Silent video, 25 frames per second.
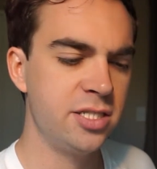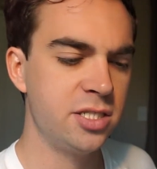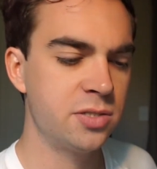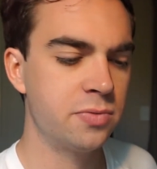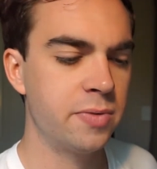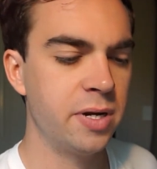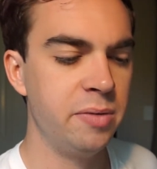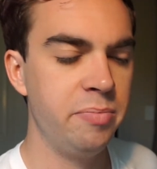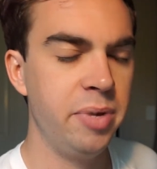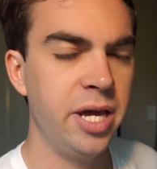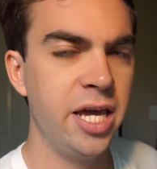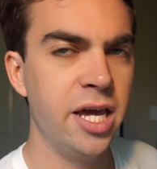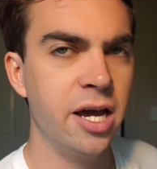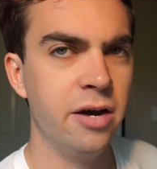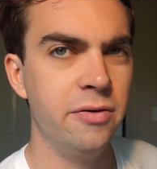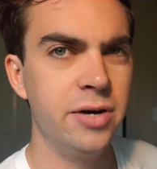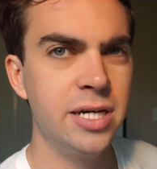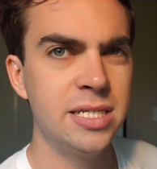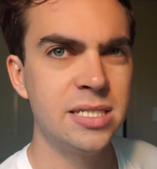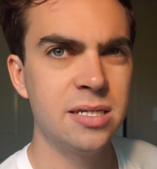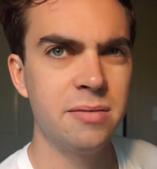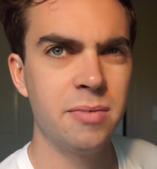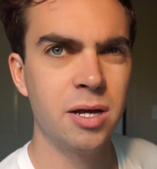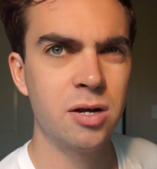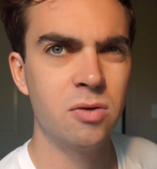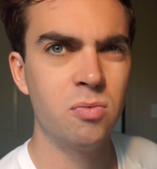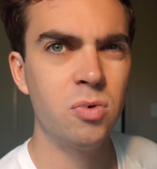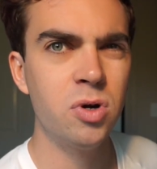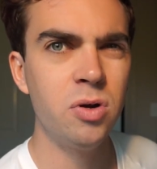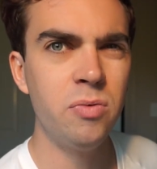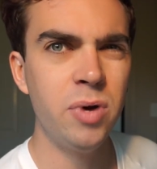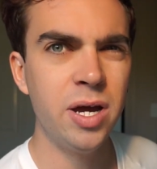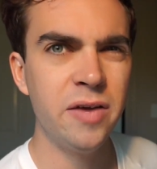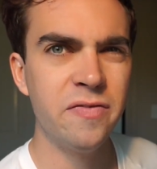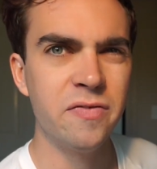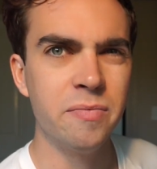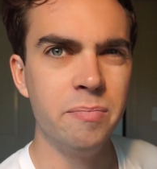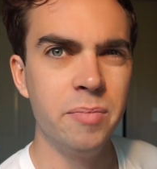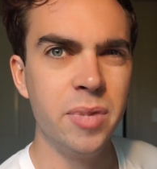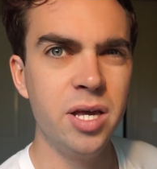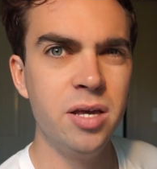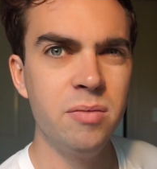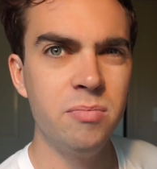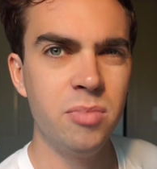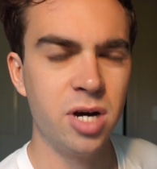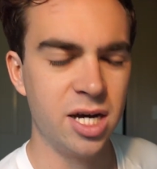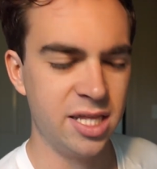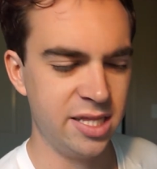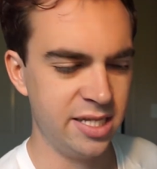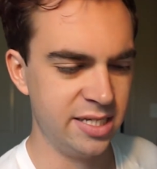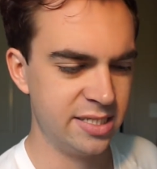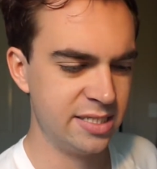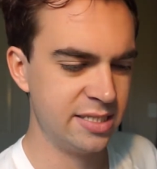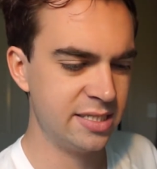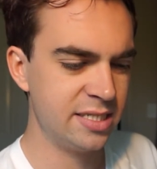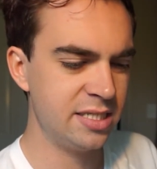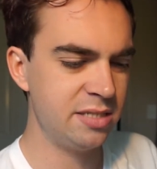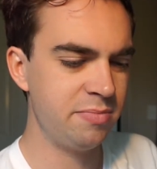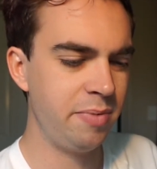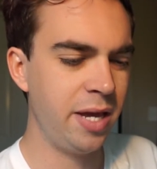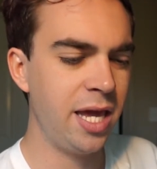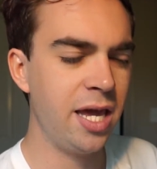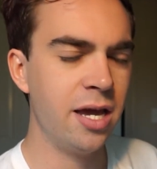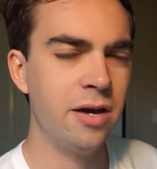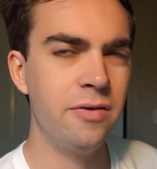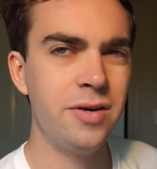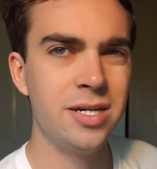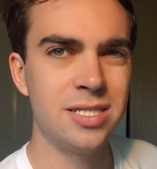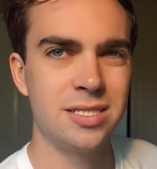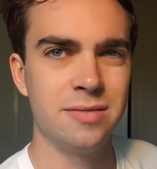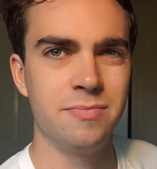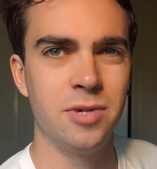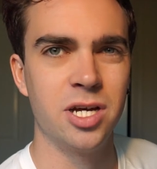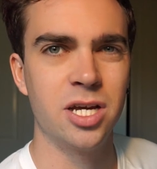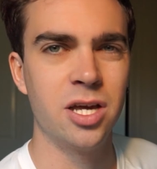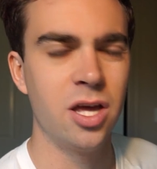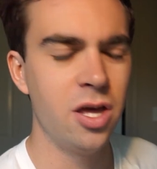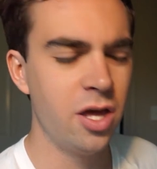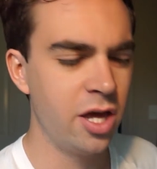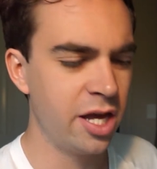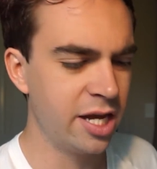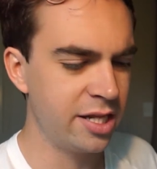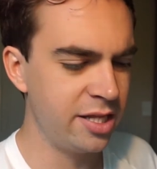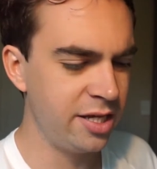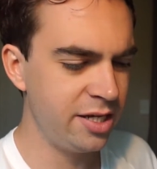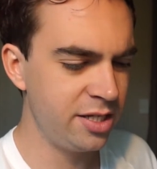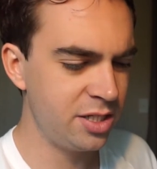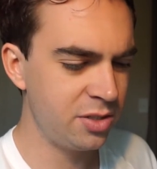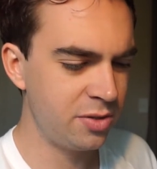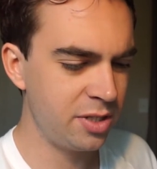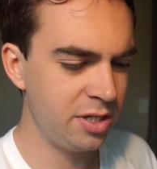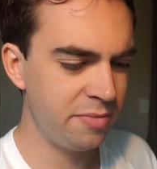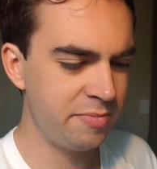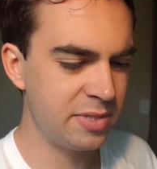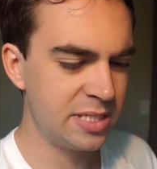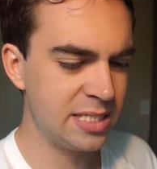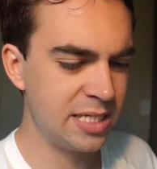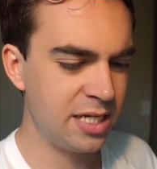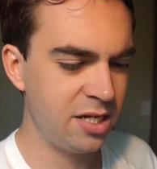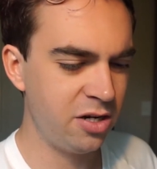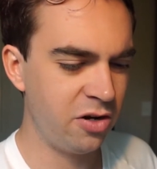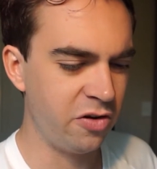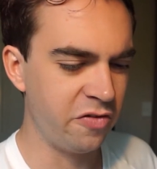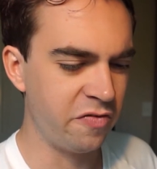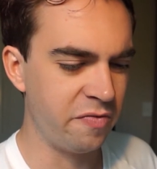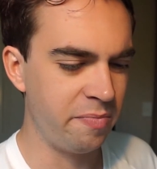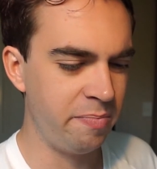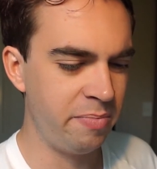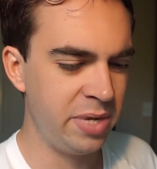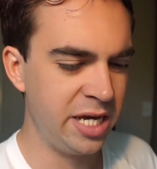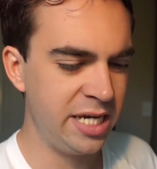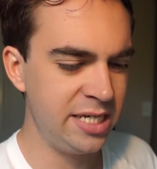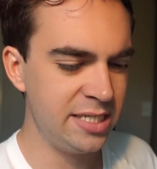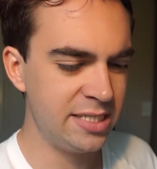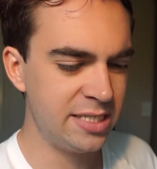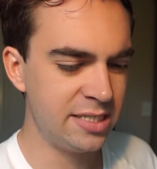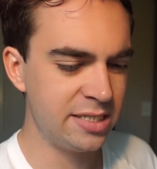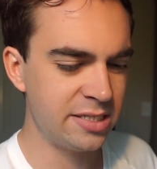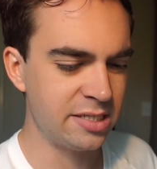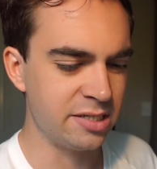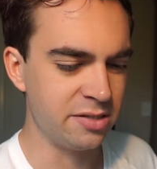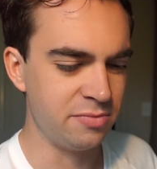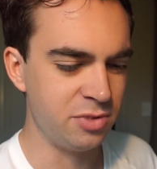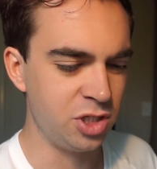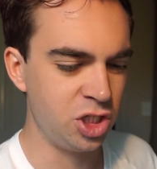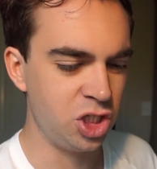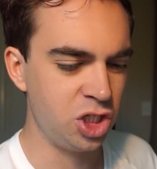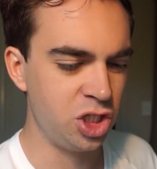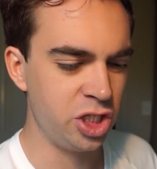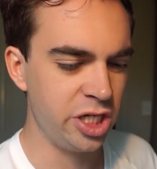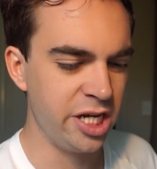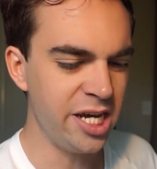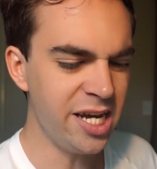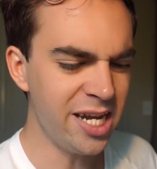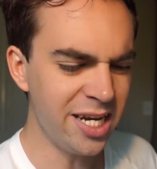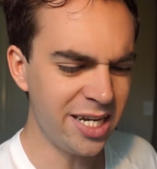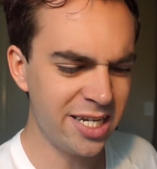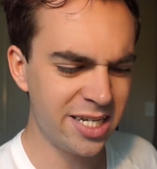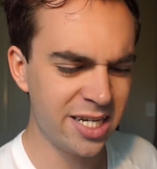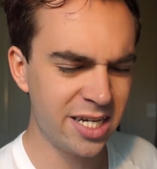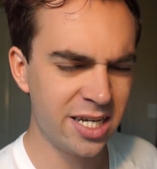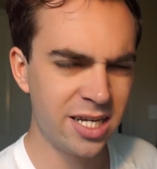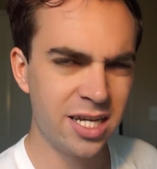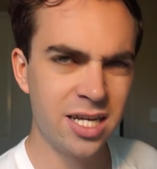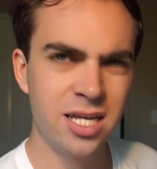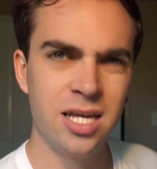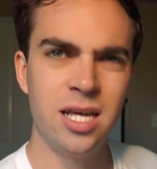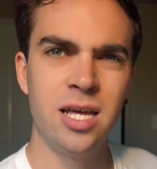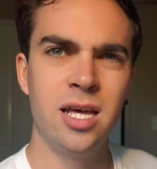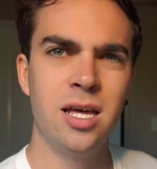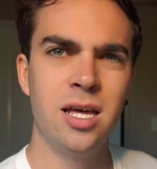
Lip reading: I just read POS. I'm like, what do I even mean by this? It says POS. I'm like, clear 20% off pieces of shit?